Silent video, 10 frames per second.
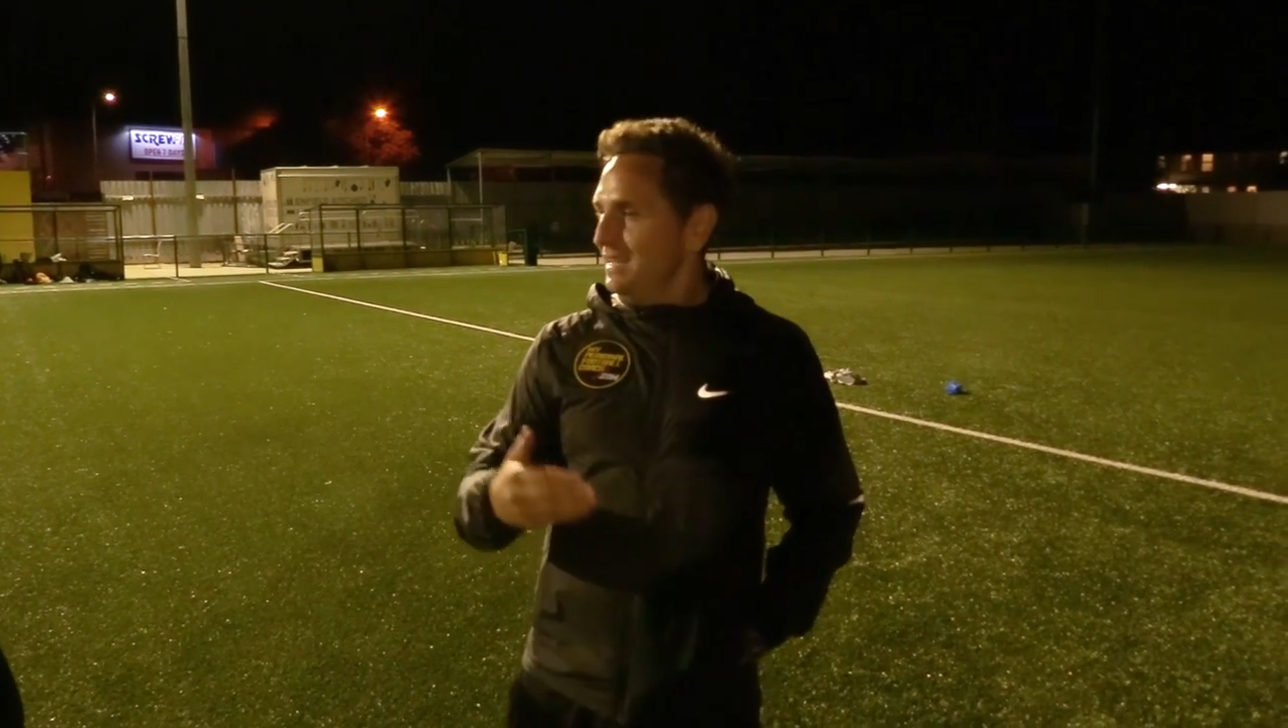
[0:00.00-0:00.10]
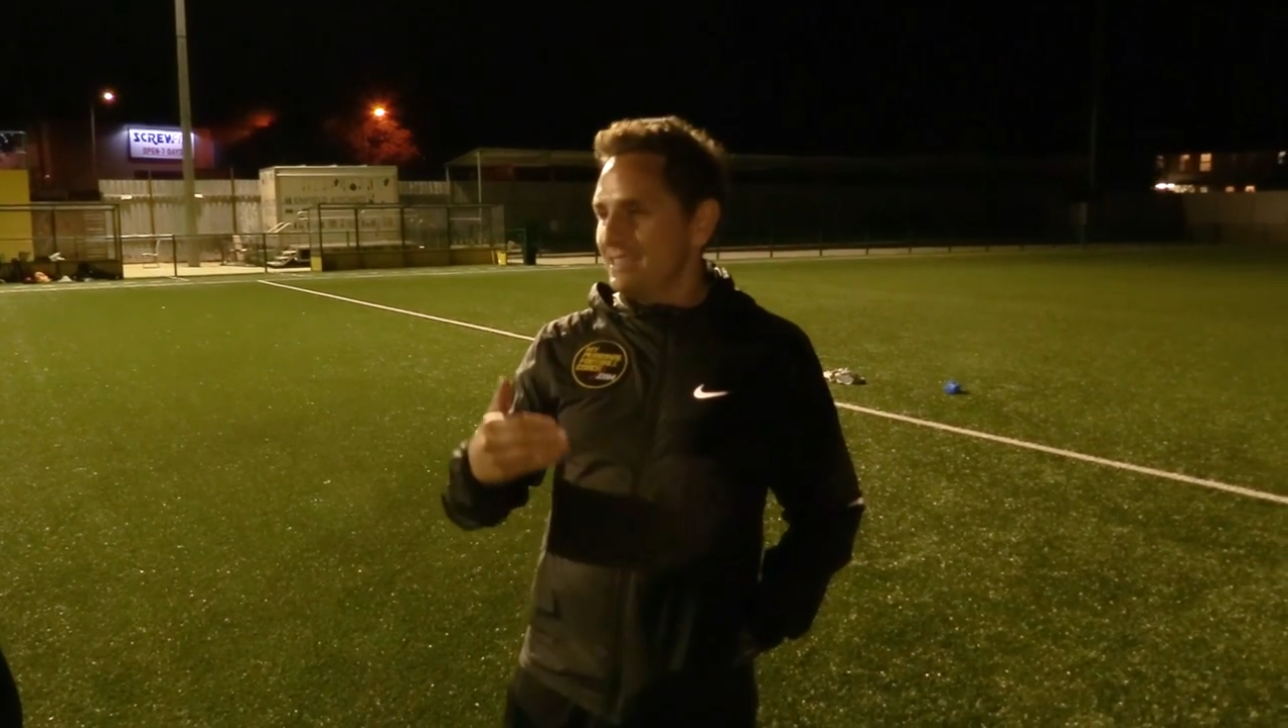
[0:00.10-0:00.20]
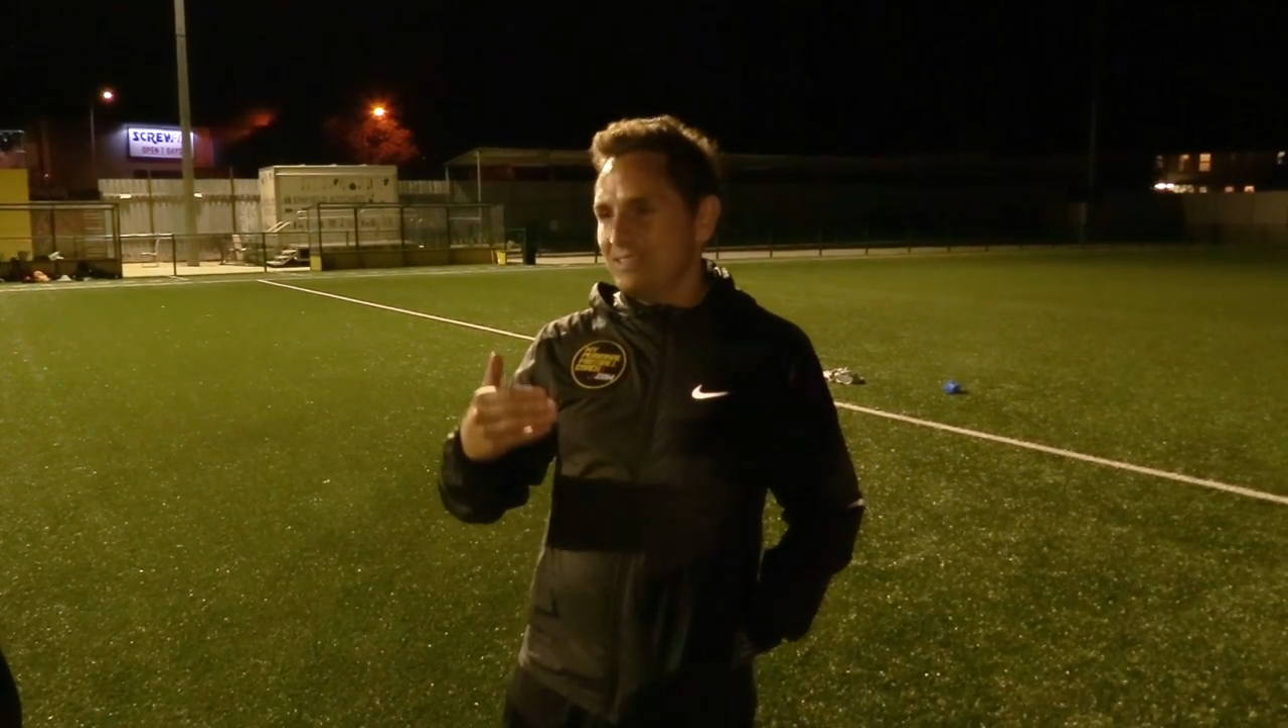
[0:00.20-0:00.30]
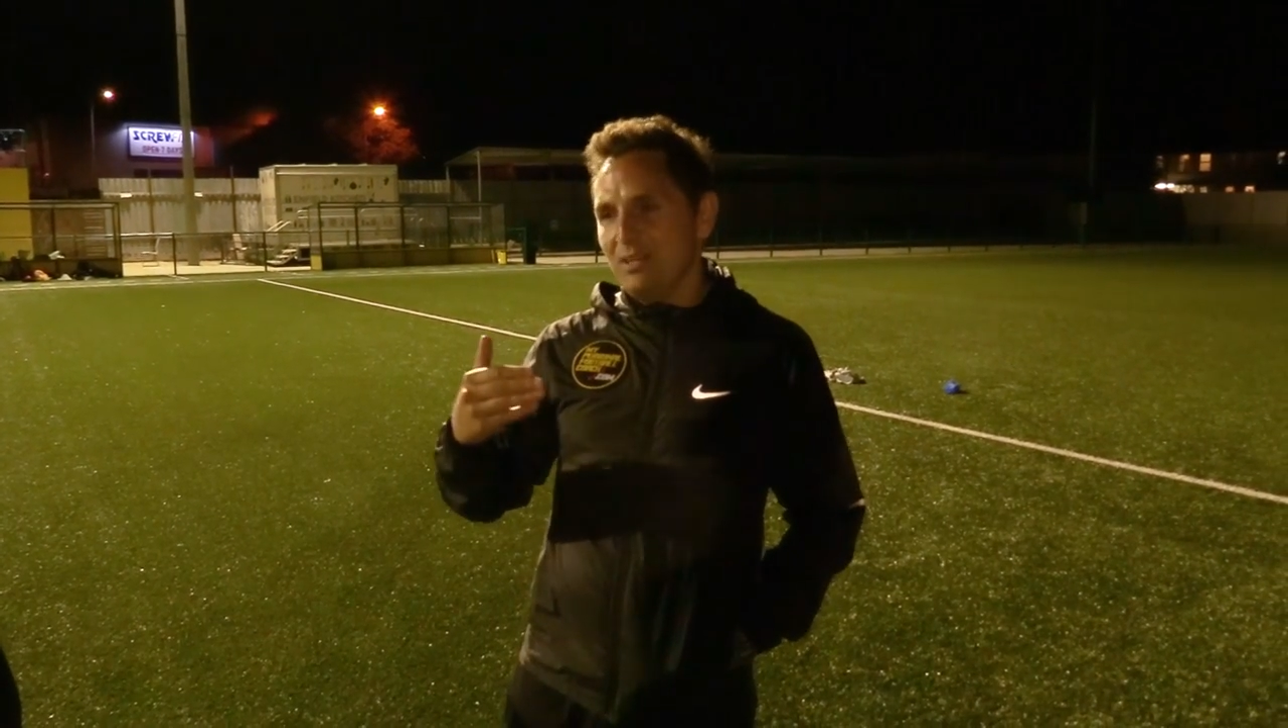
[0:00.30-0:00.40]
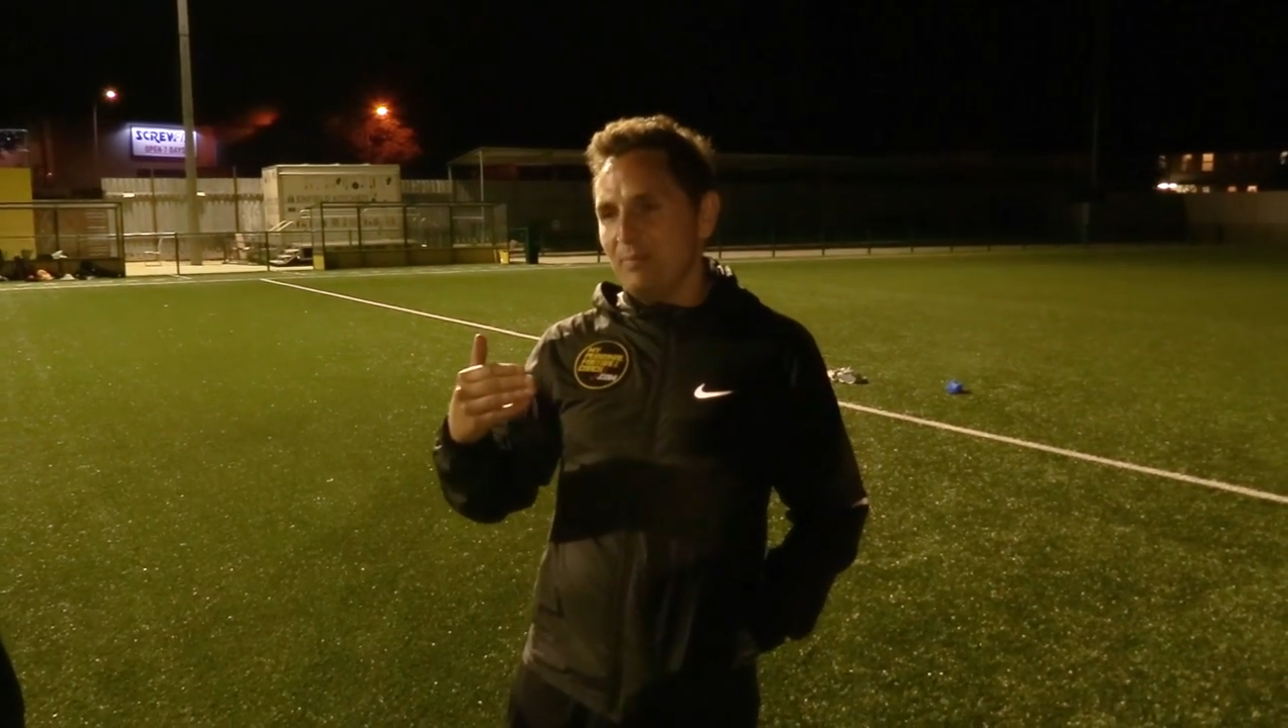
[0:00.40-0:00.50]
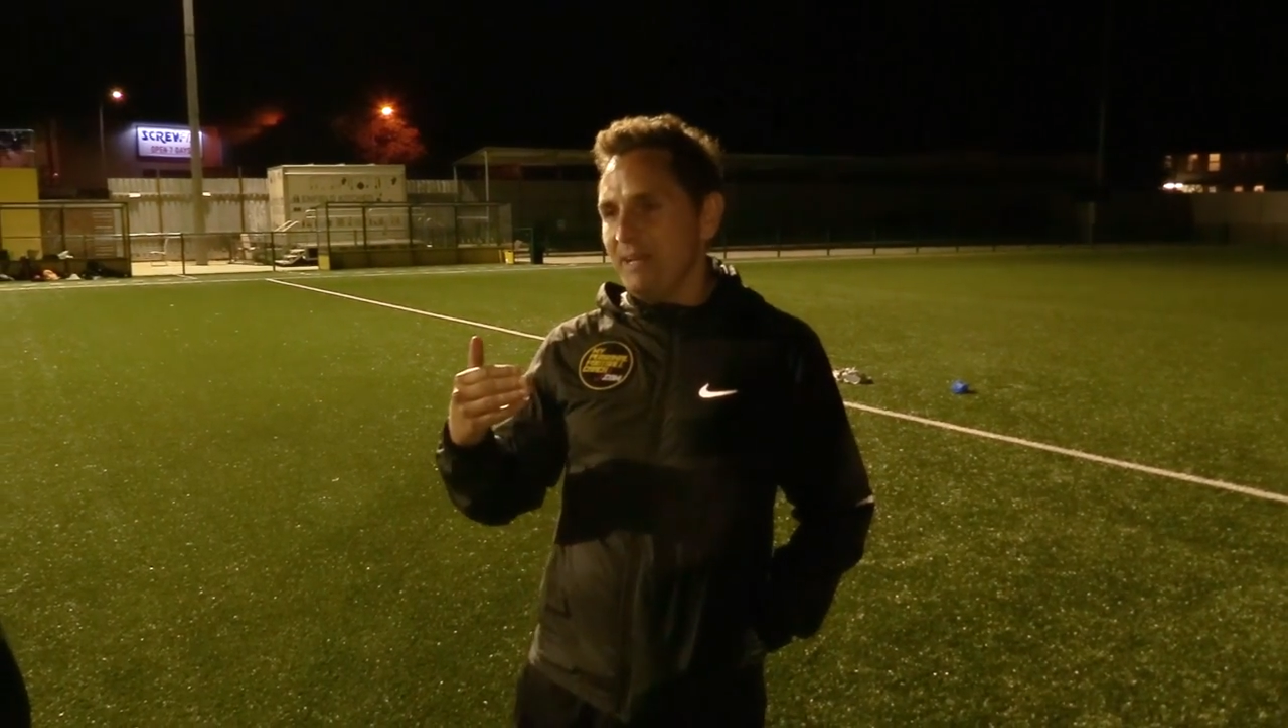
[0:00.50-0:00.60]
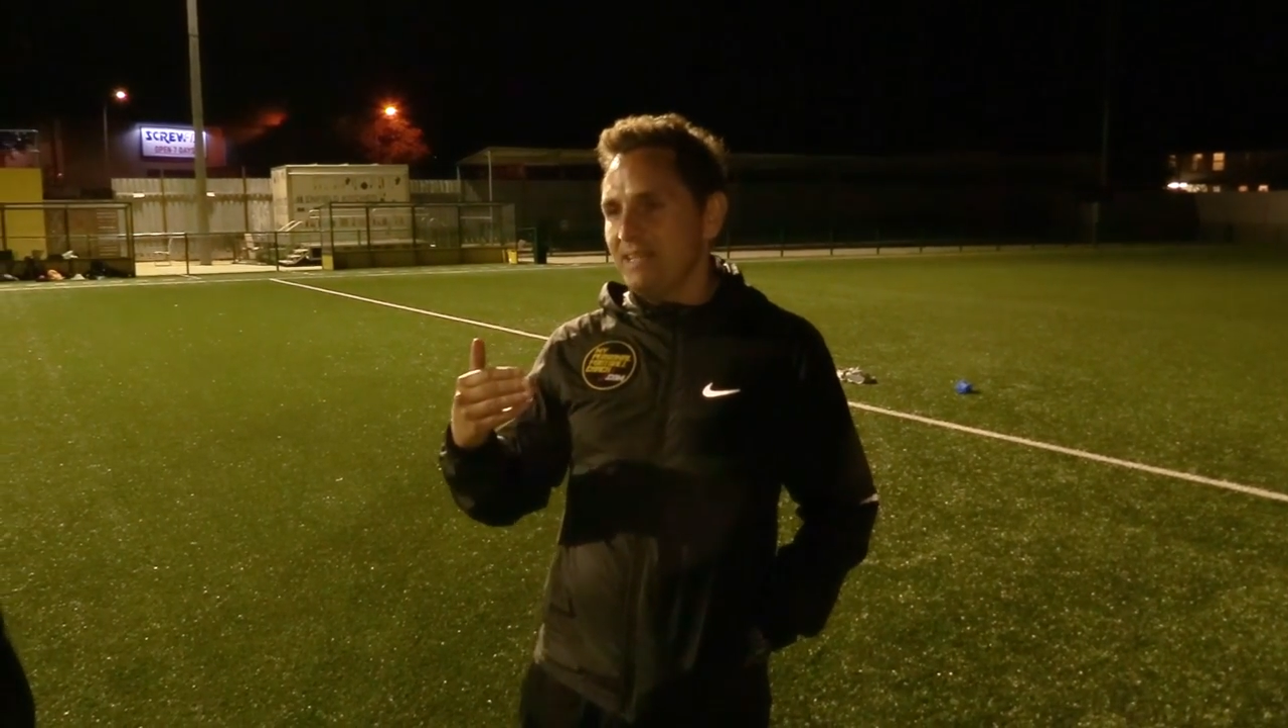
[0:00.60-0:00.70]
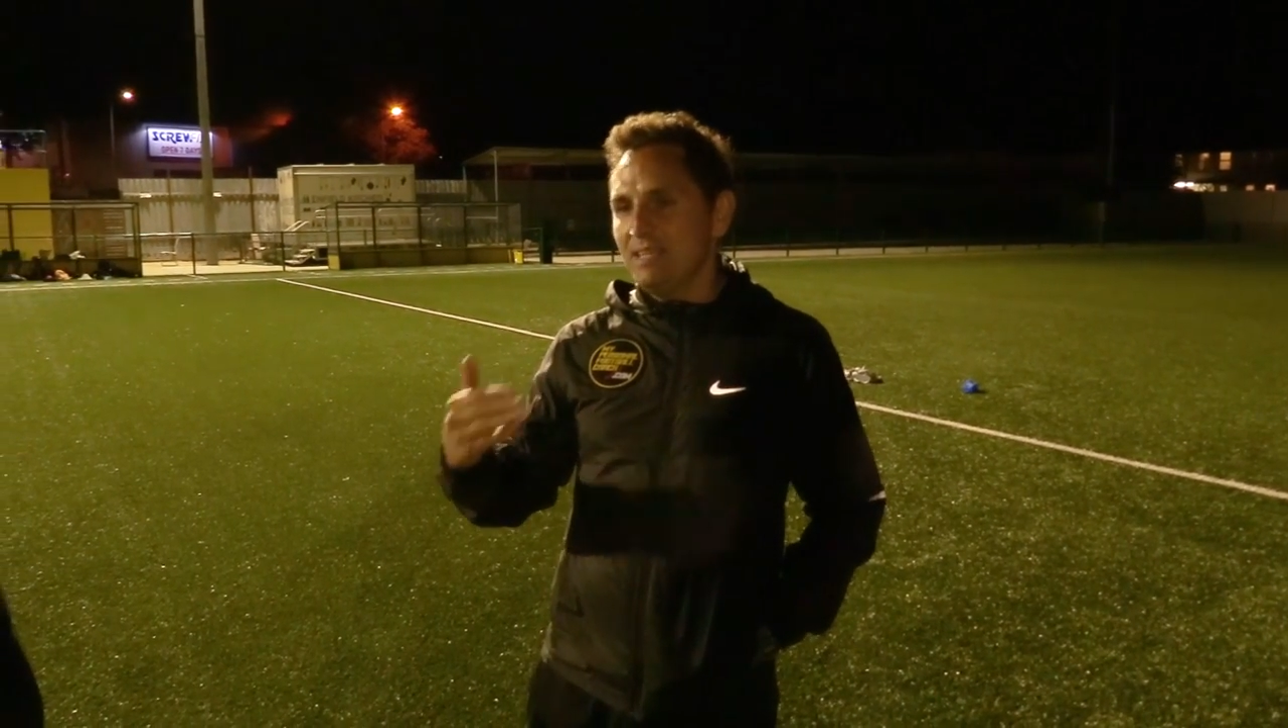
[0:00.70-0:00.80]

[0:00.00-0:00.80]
it's gonna be